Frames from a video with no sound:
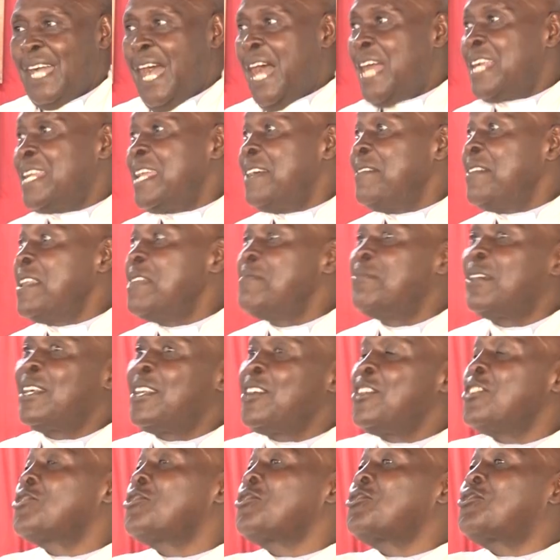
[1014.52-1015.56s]
And everybody
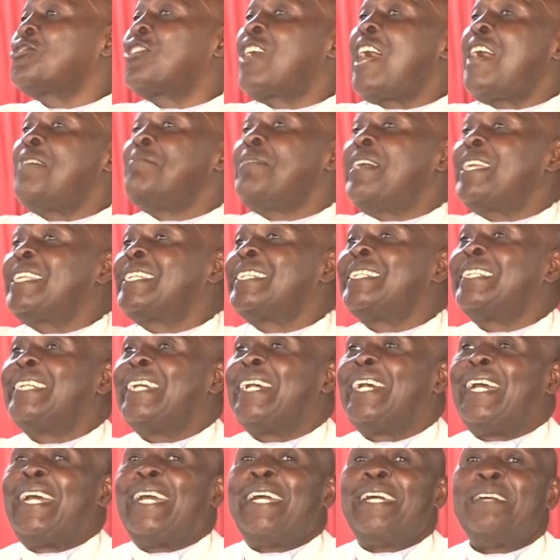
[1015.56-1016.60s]
also to come and
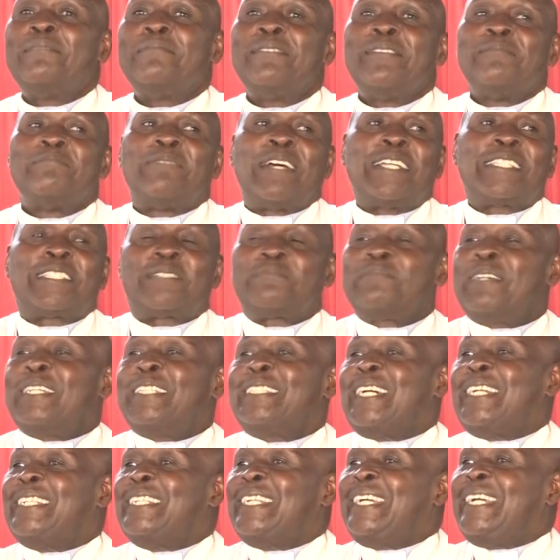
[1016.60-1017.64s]

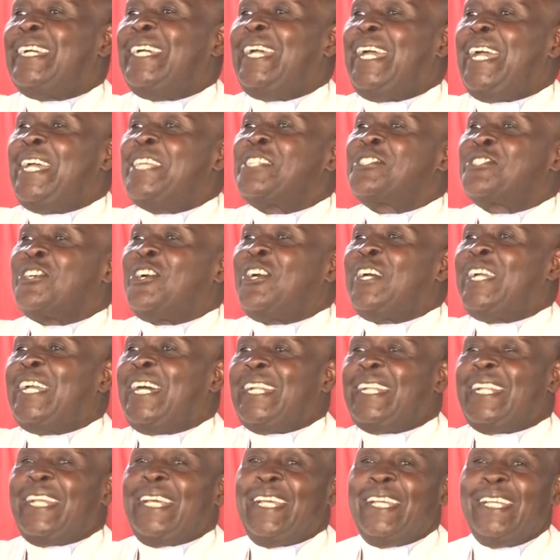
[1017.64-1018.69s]
sit and enjoy
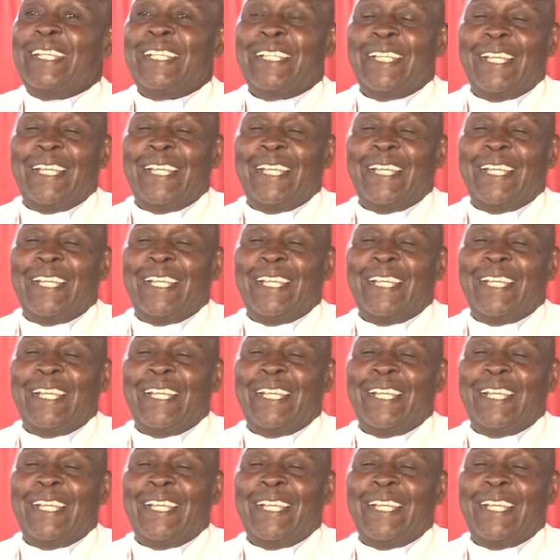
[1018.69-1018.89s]
and